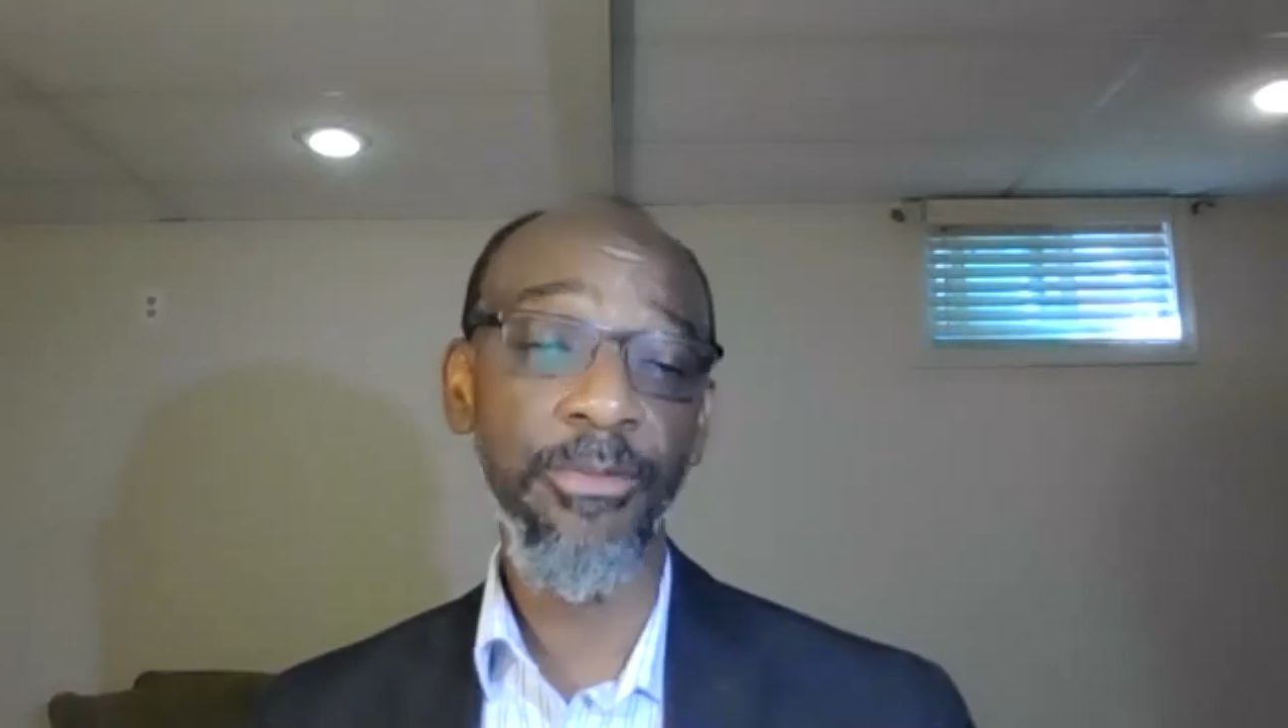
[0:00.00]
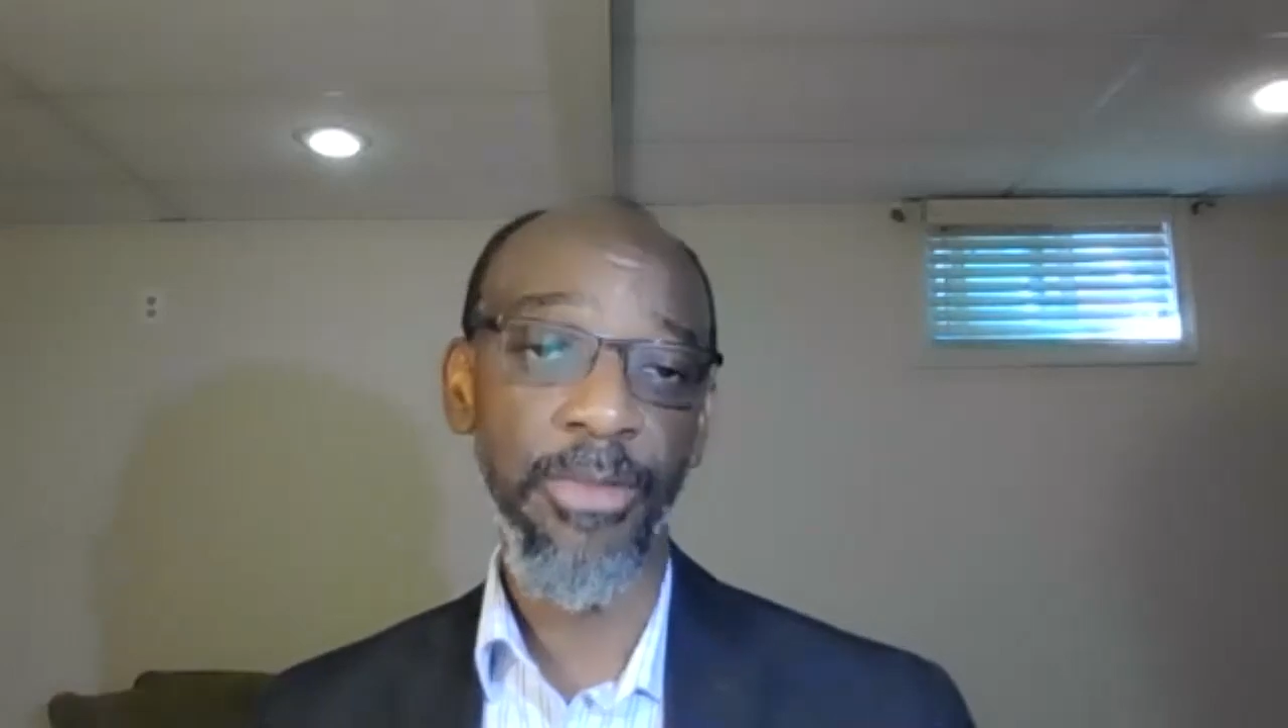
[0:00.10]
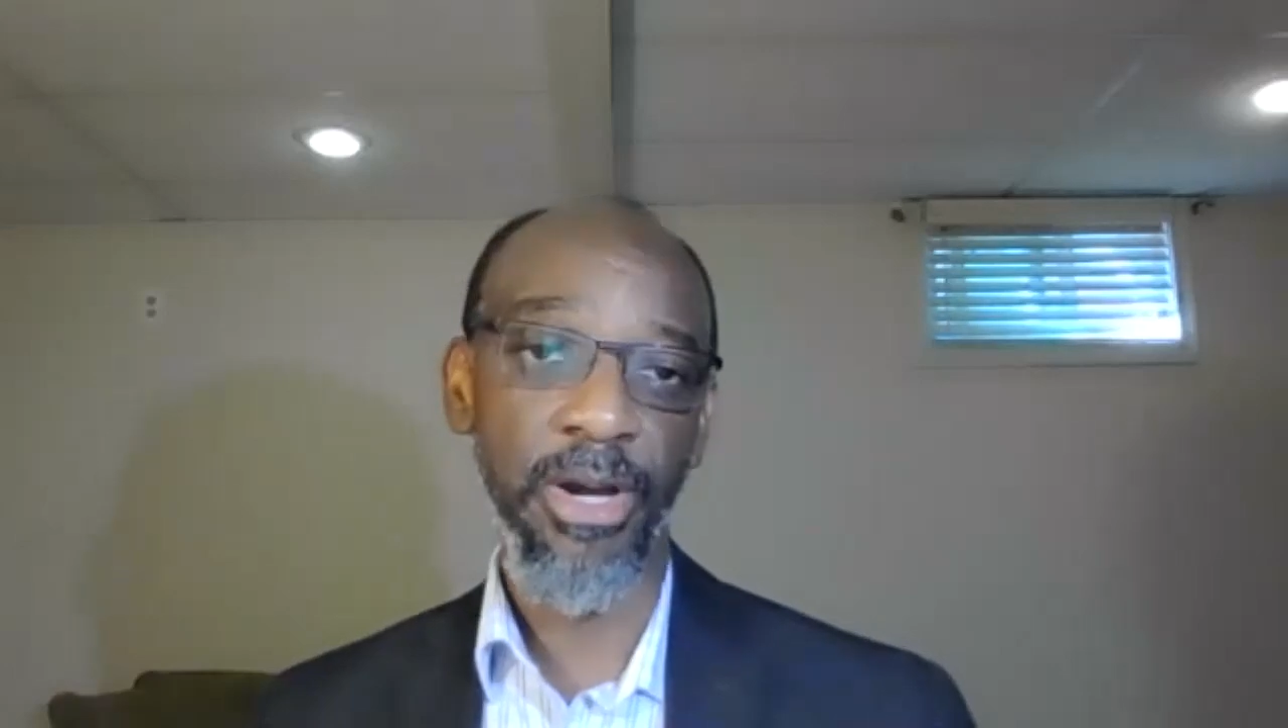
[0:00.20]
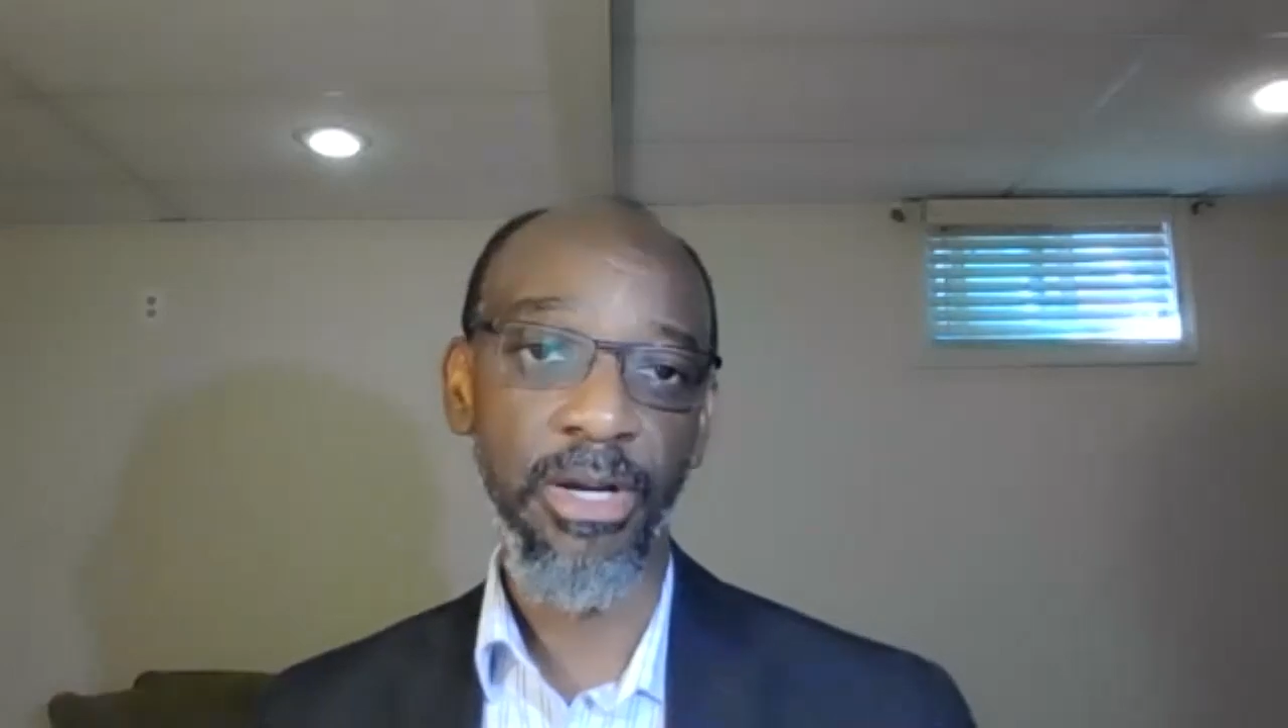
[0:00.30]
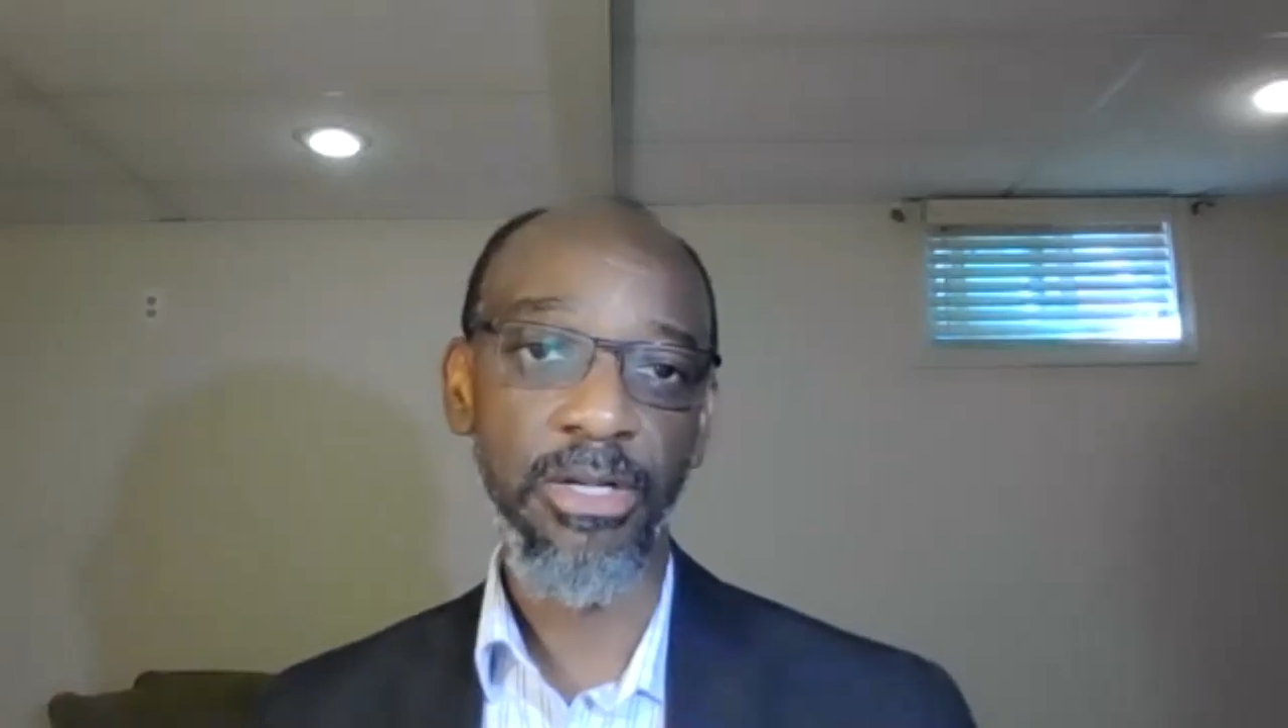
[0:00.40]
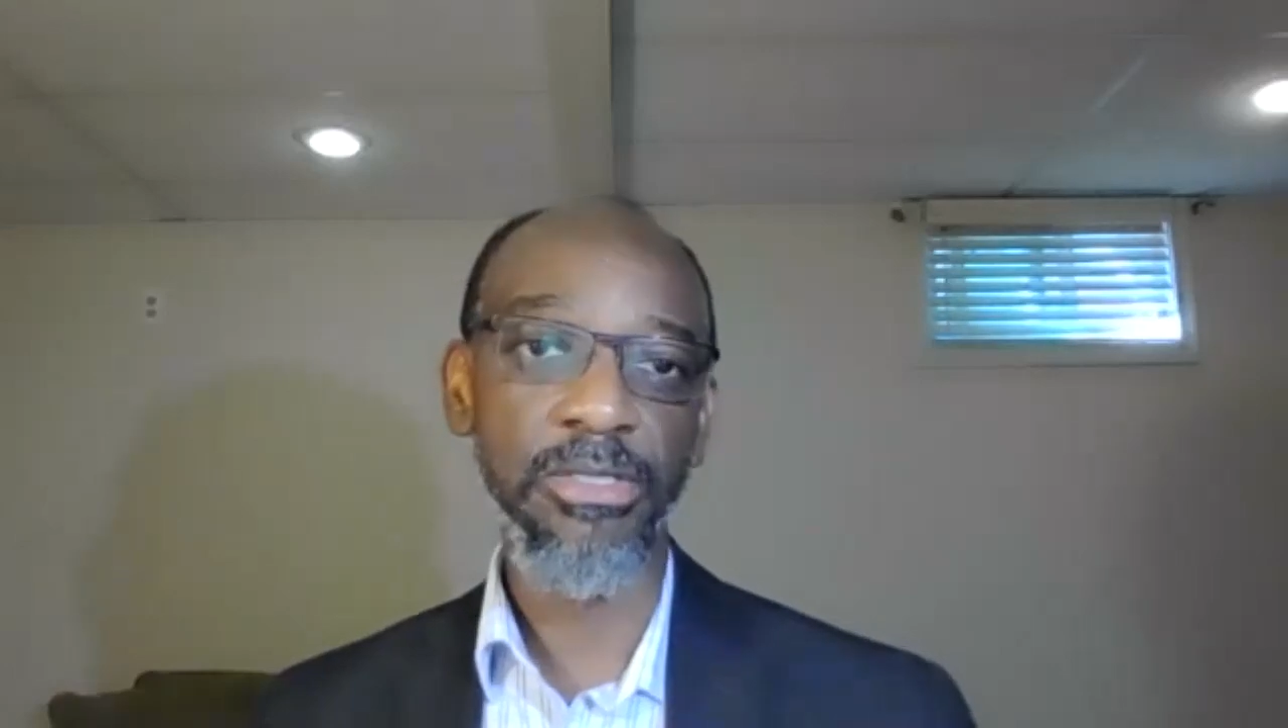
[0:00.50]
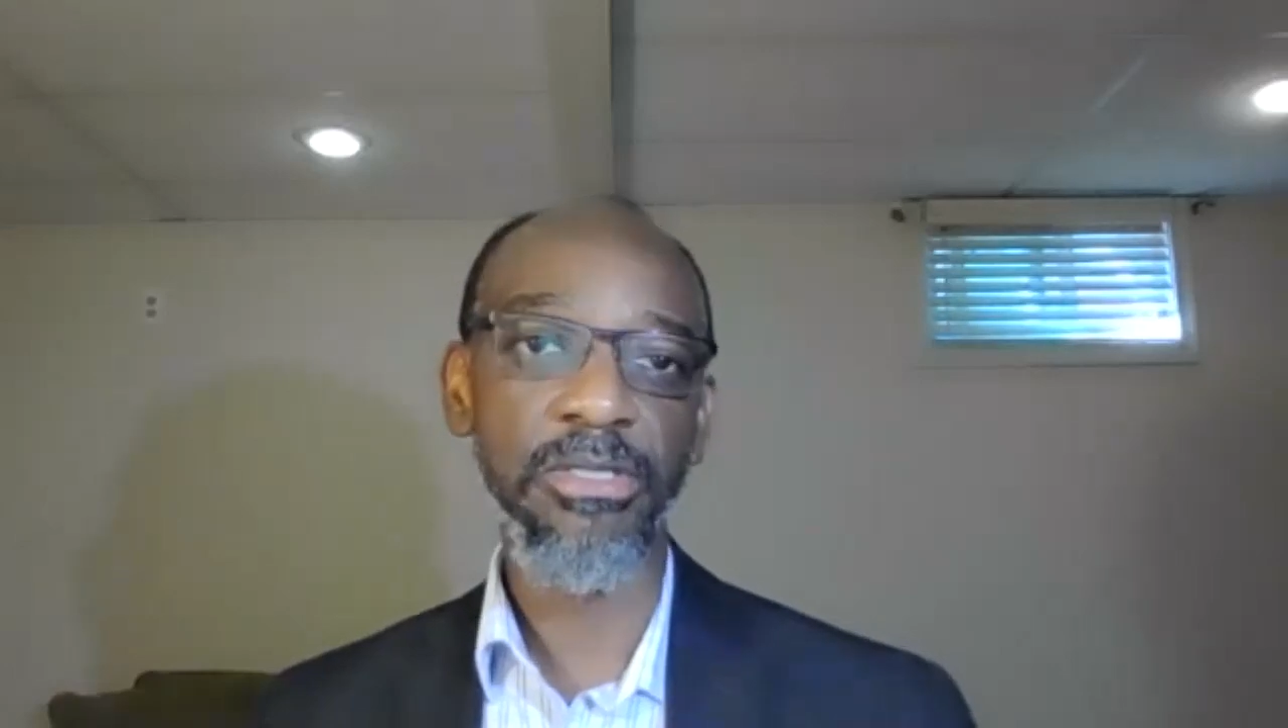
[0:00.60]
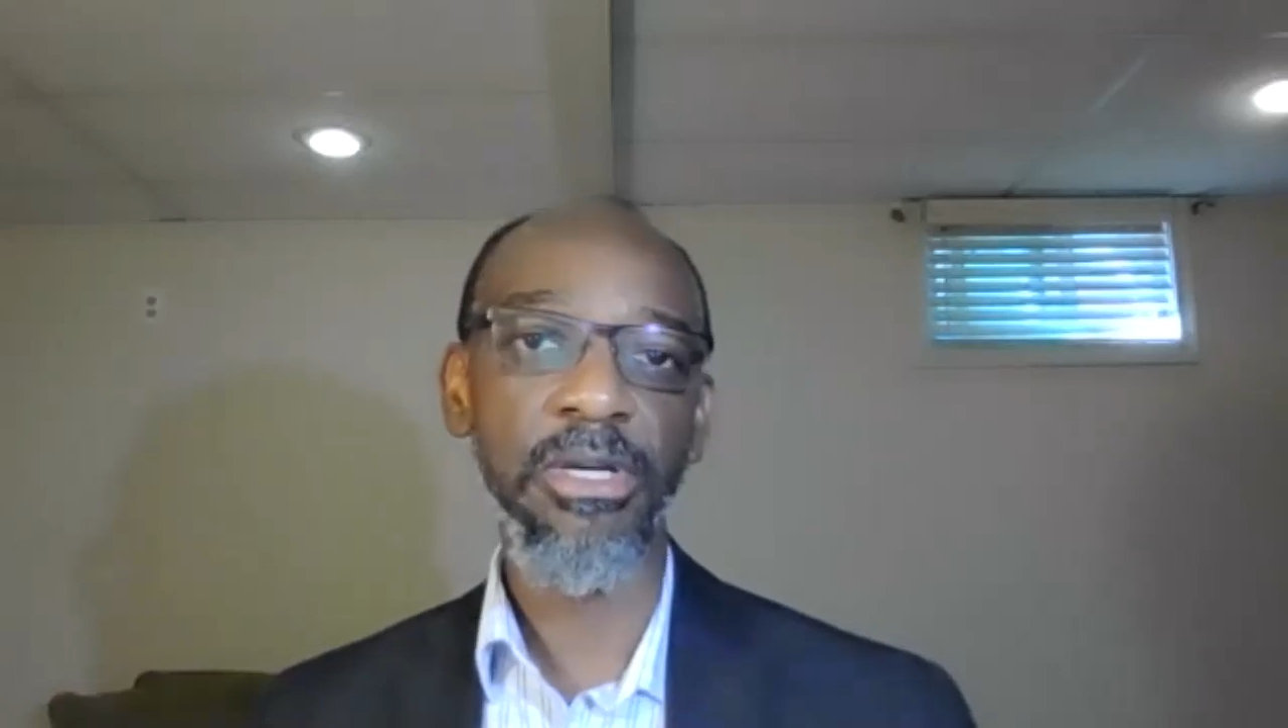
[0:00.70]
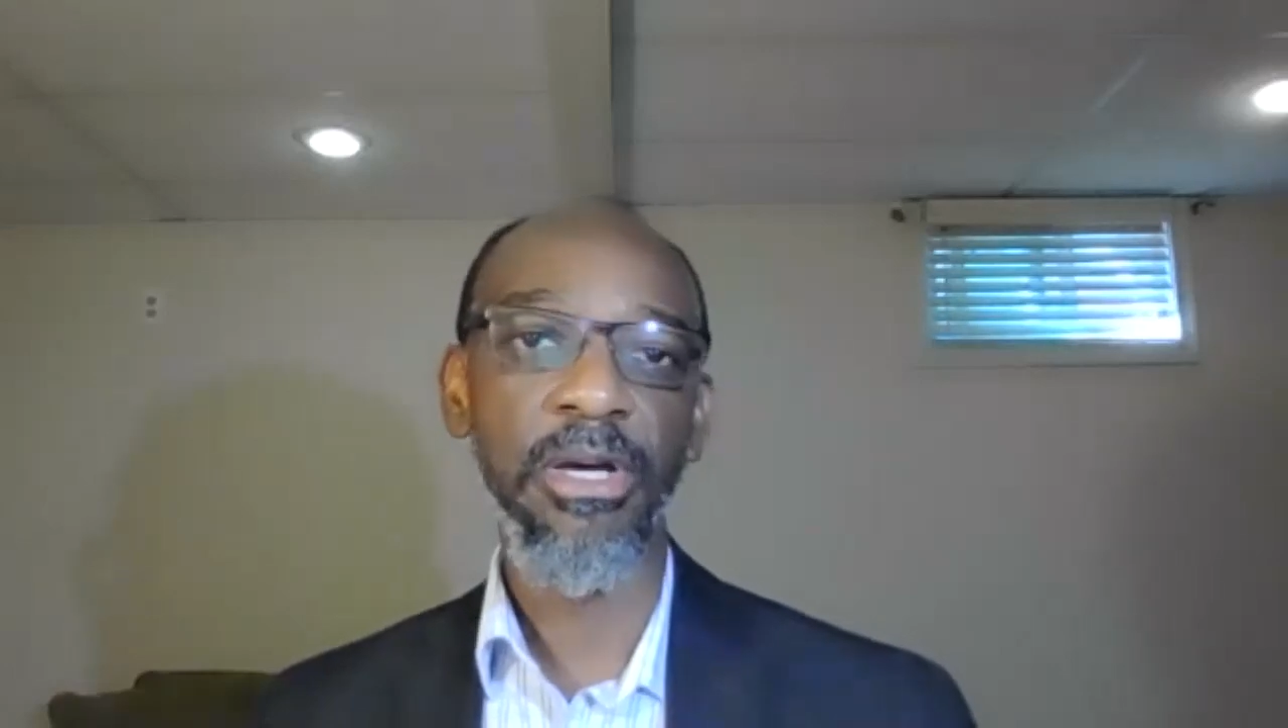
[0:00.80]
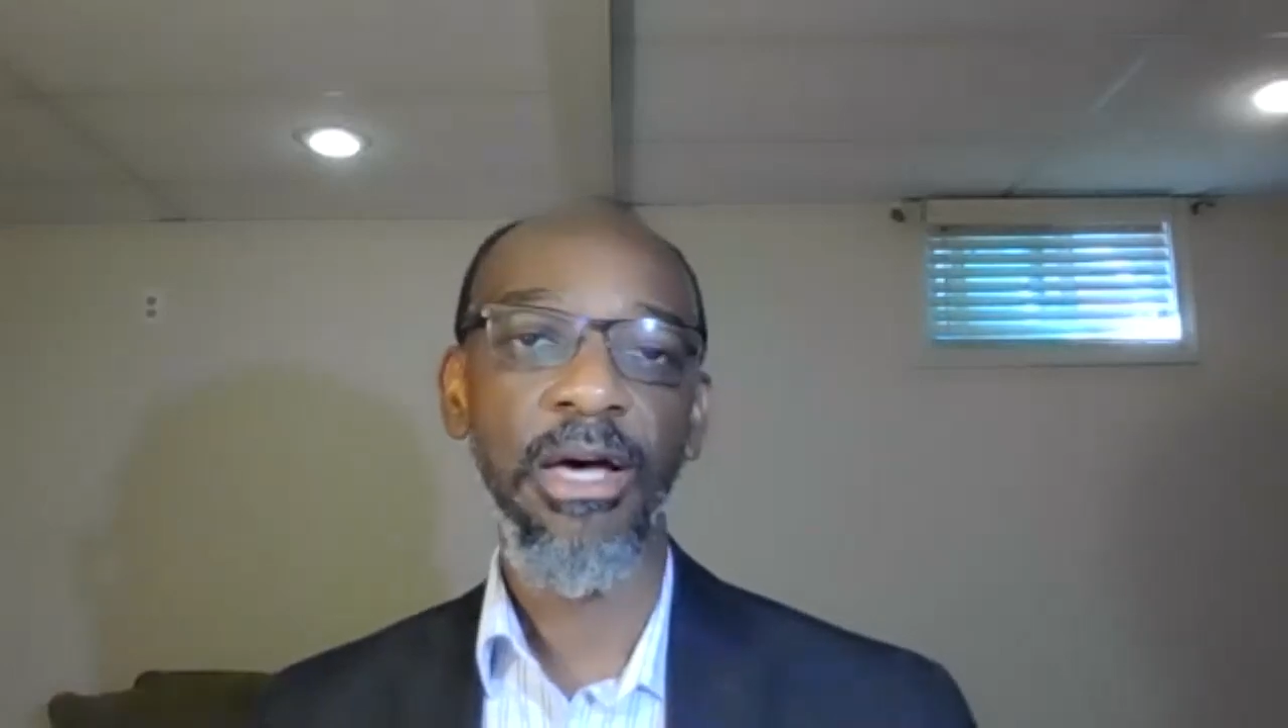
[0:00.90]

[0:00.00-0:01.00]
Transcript: Americas